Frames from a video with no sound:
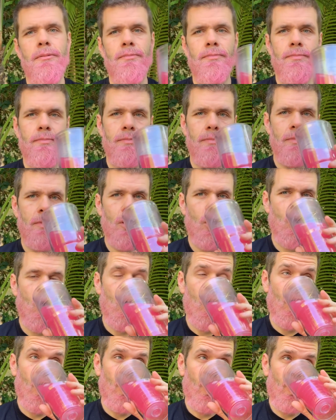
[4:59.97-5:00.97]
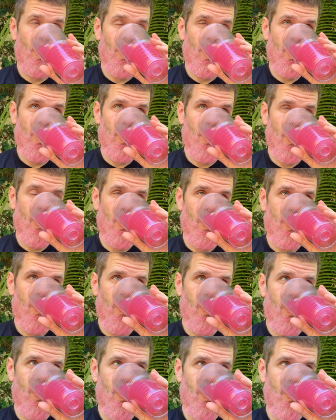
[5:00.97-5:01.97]

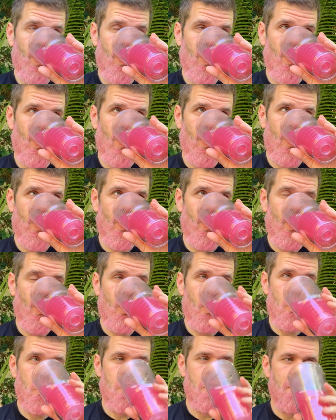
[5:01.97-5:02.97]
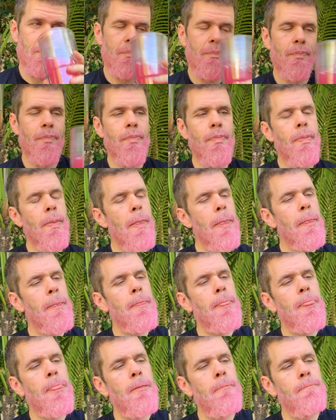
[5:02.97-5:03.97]

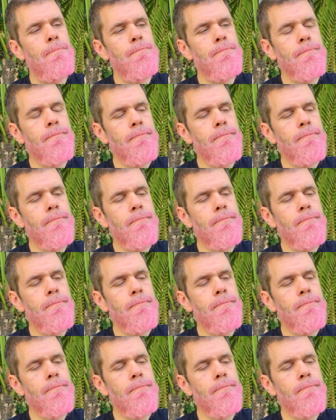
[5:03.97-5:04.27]
[no speech]